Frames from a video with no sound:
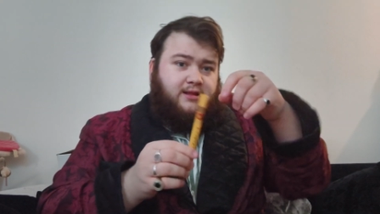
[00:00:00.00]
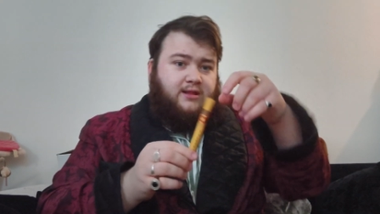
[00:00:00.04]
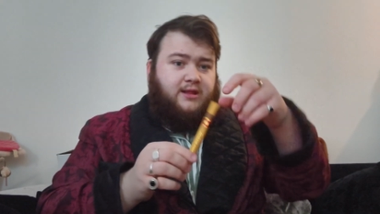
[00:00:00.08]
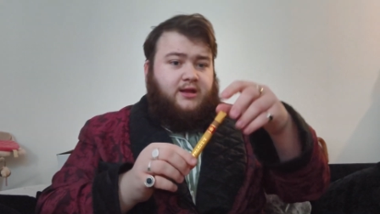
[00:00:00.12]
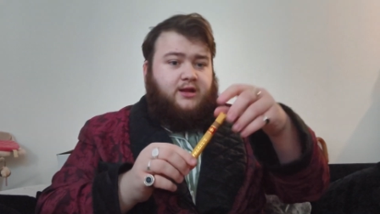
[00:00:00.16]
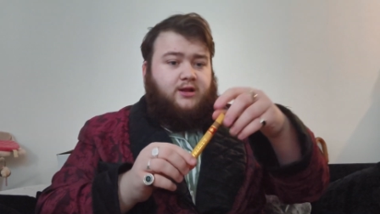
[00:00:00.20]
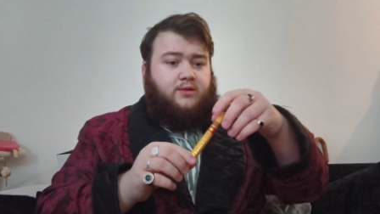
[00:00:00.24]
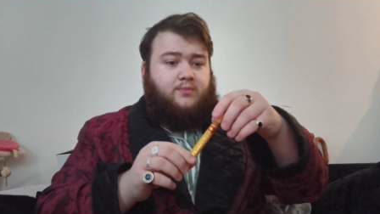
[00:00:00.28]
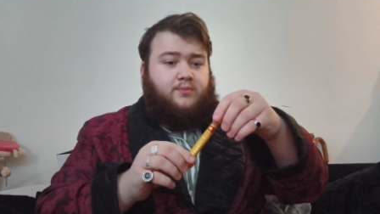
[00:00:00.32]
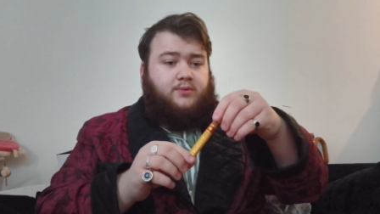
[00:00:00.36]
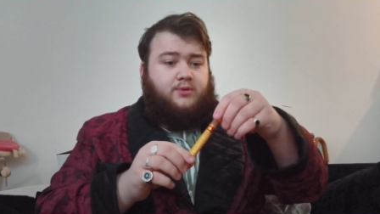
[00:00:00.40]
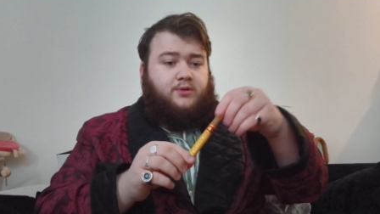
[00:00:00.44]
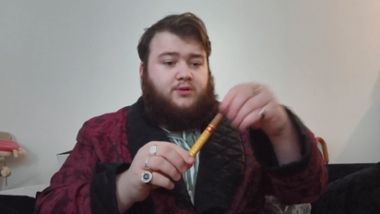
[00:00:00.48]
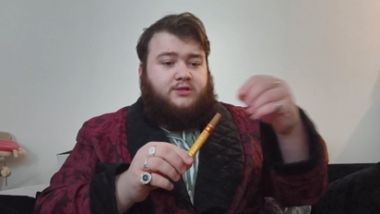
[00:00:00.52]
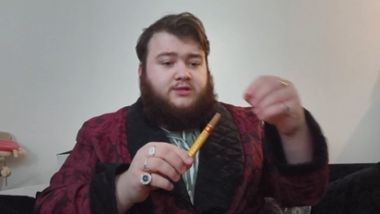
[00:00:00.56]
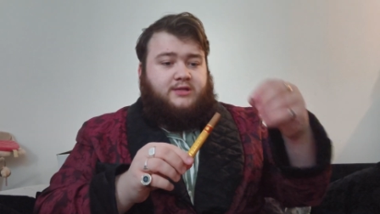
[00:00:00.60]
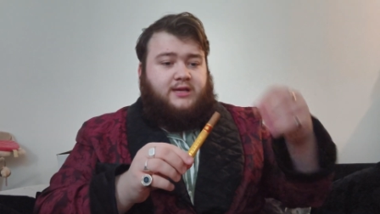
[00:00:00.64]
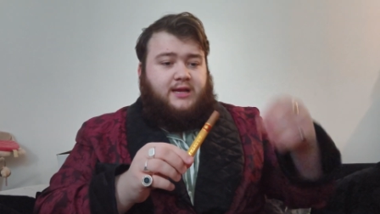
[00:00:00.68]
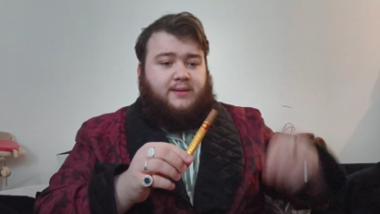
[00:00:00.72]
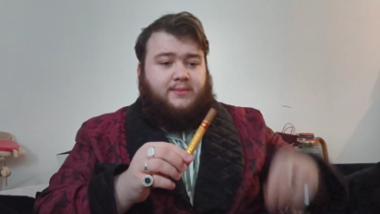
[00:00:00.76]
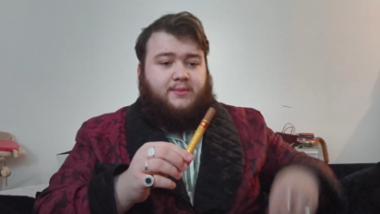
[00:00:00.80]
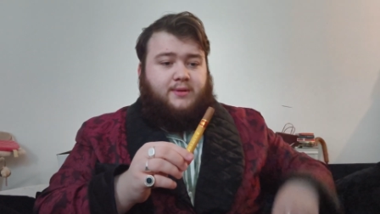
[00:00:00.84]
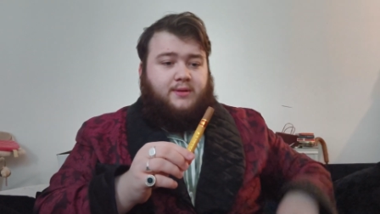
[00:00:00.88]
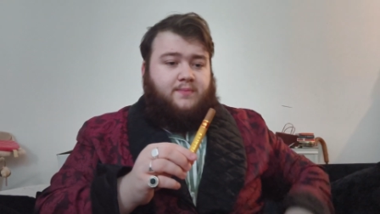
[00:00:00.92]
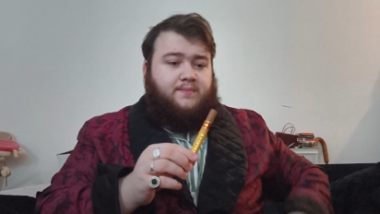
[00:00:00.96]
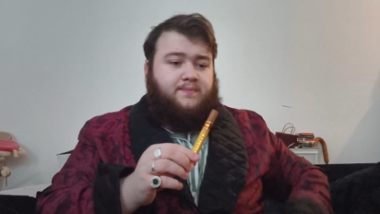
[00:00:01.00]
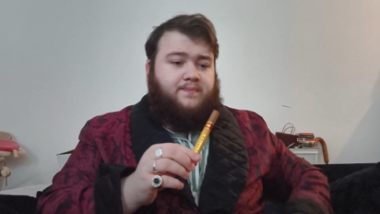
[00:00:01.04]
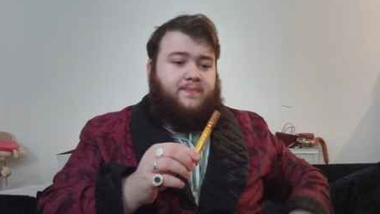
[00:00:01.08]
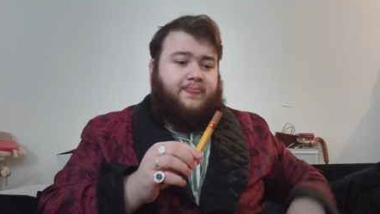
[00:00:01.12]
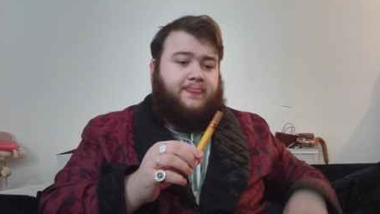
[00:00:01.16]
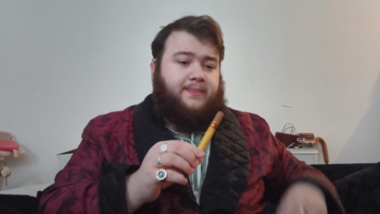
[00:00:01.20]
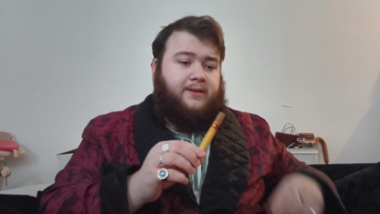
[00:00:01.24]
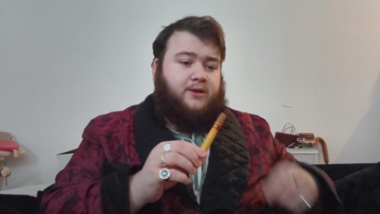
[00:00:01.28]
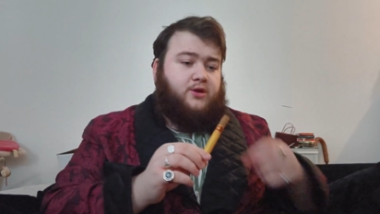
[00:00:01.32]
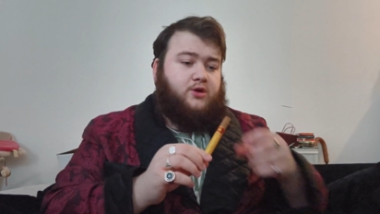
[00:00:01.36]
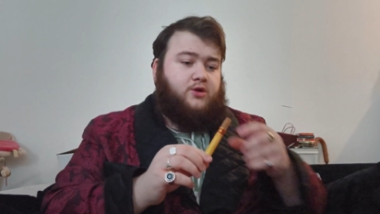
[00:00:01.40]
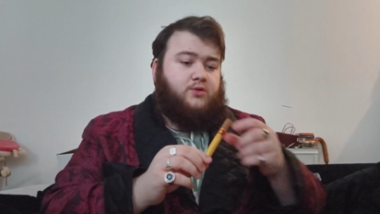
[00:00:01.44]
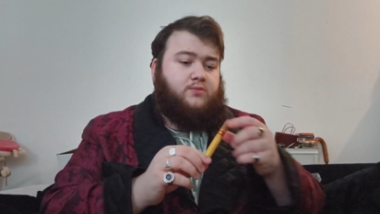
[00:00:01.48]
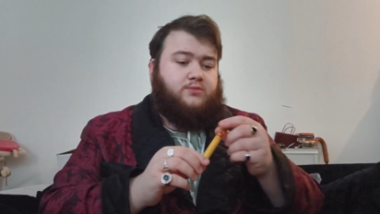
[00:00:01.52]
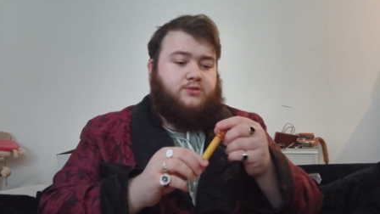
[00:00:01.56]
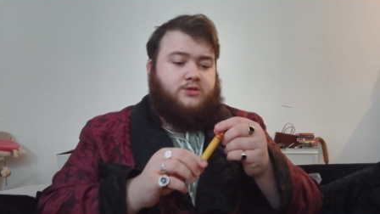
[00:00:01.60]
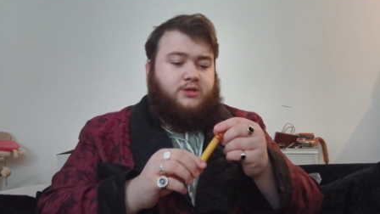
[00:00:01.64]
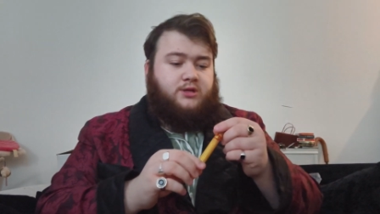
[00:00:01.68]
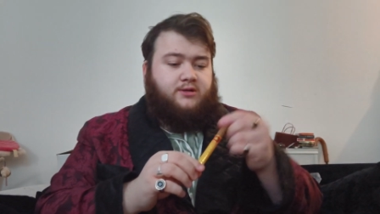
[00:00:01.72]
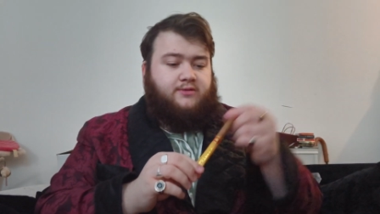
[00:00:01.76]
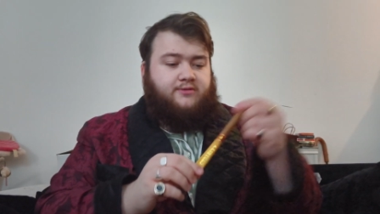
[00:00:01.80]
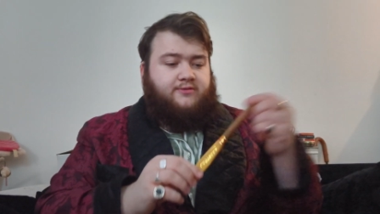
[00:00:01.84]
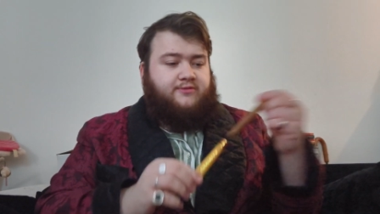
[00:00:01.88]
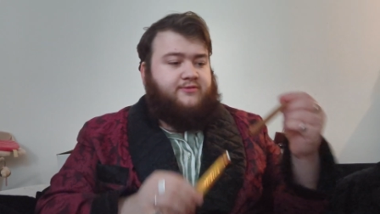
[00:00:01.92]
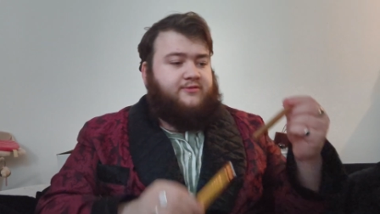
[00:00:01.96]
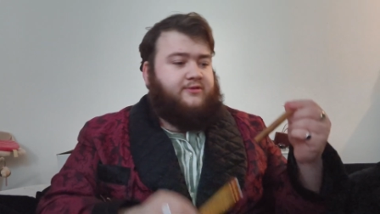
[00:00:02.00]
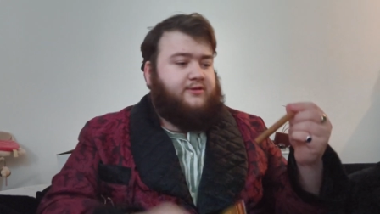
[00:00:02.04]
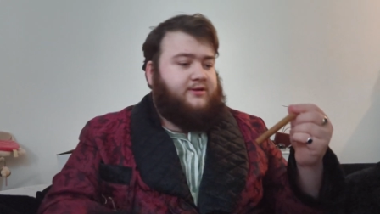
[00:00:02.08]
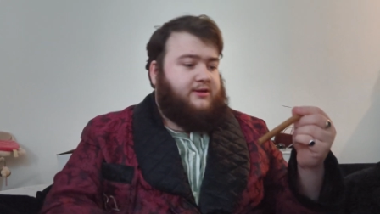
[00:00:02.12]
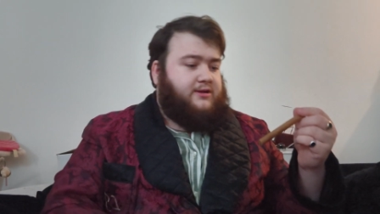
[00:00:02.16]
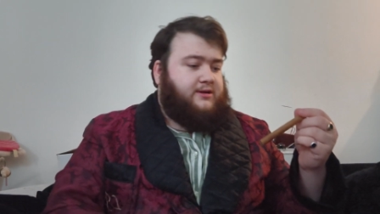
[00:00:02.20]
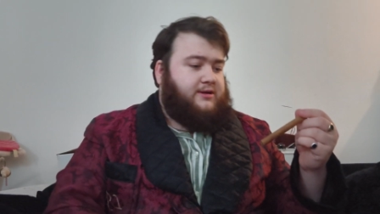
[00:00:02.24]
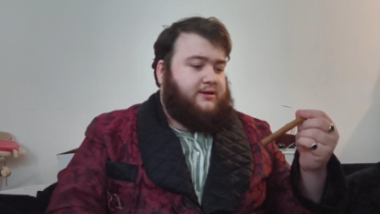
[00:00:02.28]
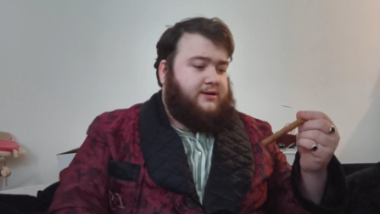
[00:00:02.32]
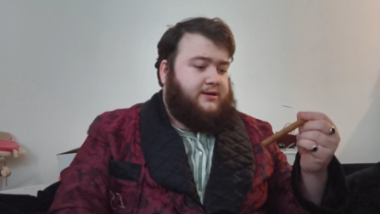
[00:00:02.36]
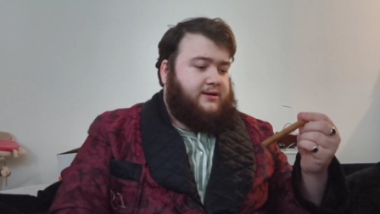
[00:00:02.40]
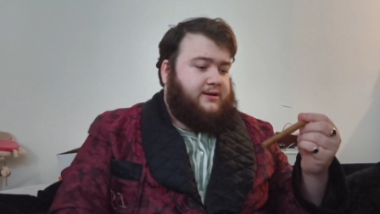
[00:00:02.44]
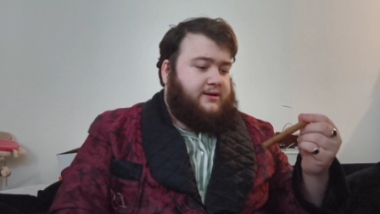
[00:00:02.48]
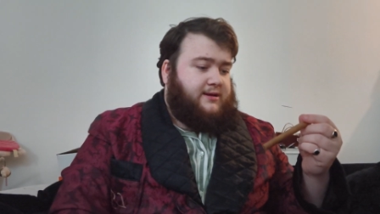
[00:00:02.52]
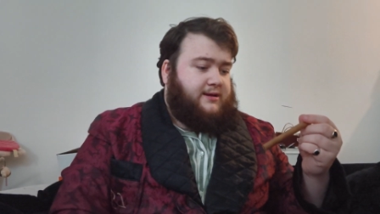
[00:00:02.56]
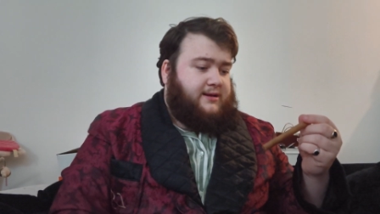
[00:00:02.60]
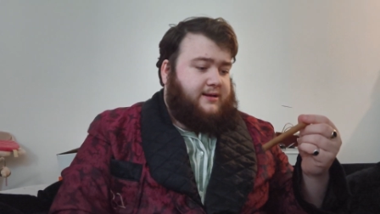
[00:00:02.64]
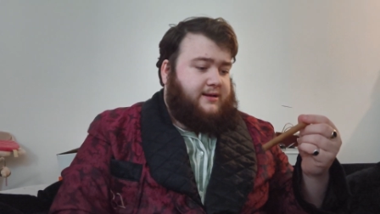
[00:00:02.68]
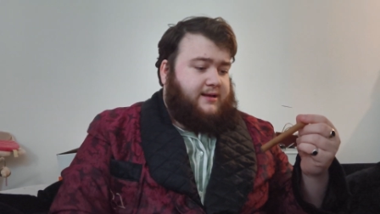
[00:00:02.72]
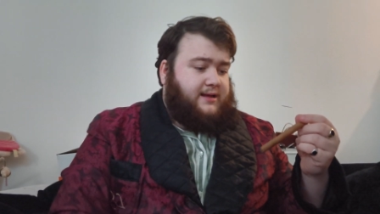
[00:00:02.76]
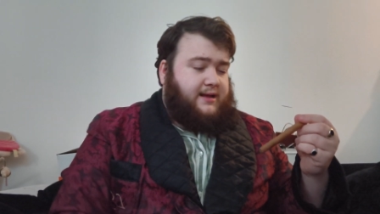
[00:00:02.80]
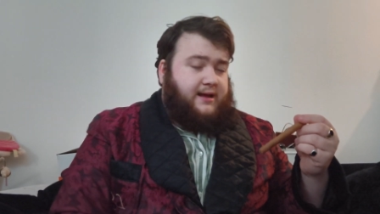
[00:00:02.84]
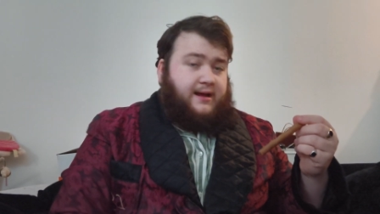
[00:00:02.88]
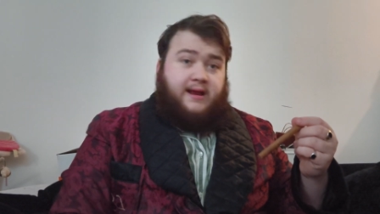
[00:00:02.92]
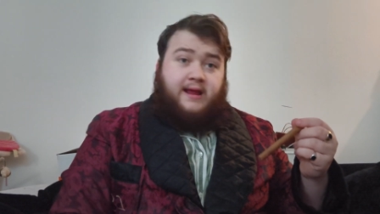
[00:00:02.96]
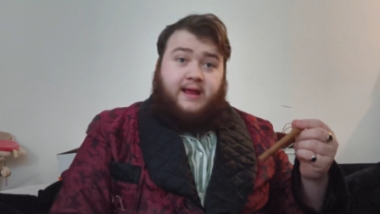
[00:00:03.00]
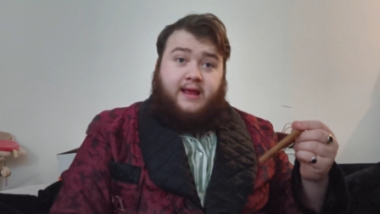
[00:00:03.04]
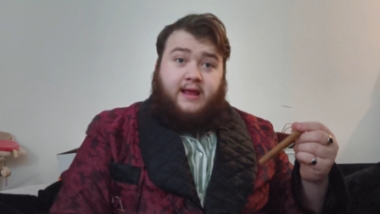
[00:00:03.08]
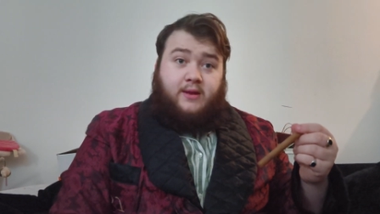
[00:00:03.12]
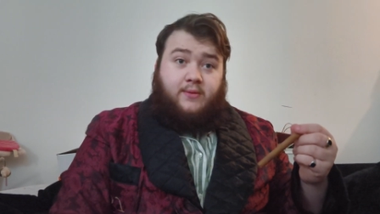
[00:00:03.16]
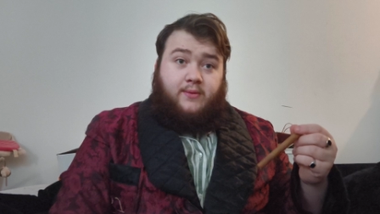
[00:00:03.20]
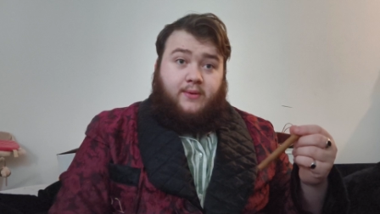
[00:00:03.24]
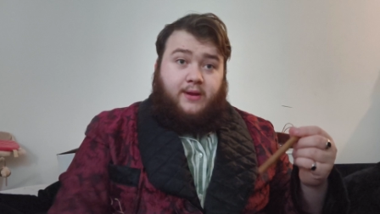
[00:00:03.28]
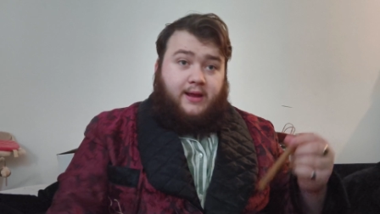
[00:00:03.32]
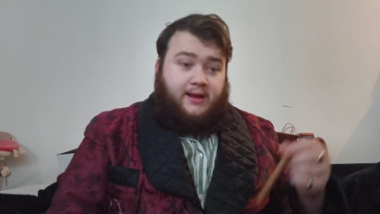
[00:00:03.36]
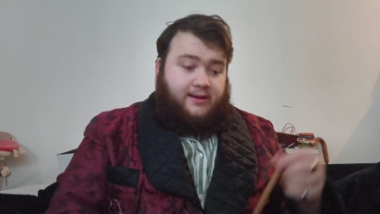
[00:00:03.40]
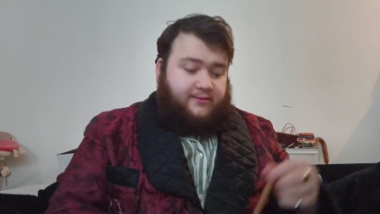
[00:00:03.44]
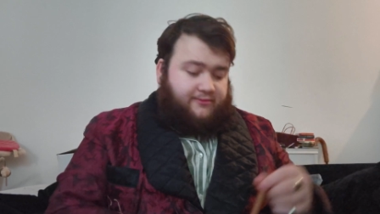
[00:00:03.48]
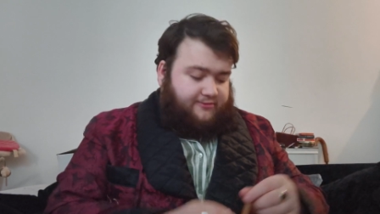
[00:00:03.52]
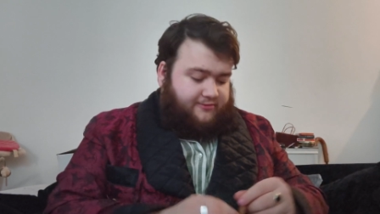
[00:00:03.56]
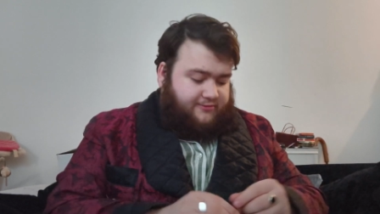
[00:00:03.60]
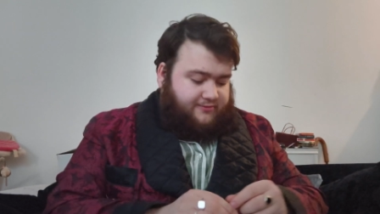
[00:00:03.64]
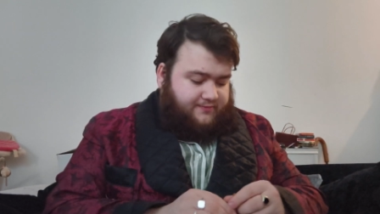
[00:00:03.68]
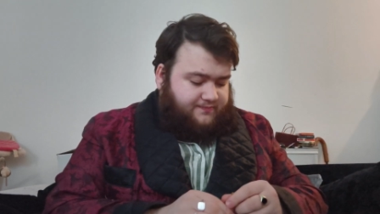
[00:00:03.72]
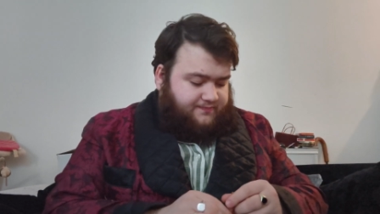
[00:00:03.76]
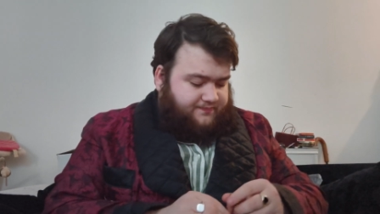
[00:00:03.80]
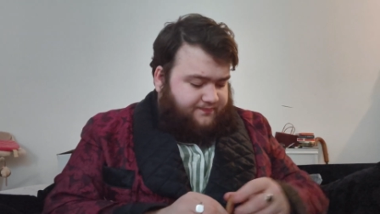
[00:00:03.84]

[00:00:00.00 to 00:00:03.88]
little pull tab comes off, and here we have.